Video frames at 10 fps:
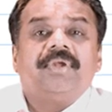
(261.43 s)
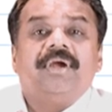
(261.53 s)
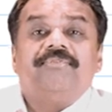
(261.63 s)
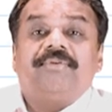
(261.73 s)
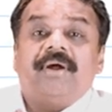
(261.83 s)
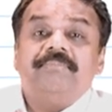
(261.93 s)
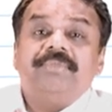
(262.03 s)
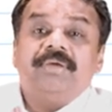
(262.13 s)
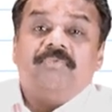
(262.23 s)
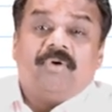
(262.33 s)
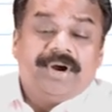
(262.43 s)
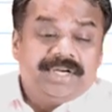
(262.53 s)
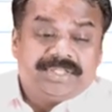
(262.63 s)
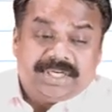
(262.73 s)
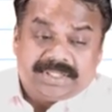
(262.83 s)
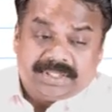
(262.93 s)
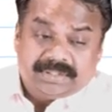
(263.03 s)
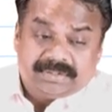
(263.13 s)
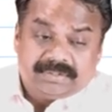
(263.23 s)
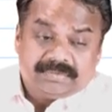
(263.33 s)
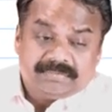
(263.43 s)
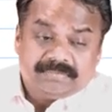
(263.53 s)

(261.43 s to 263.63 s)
from the void sections,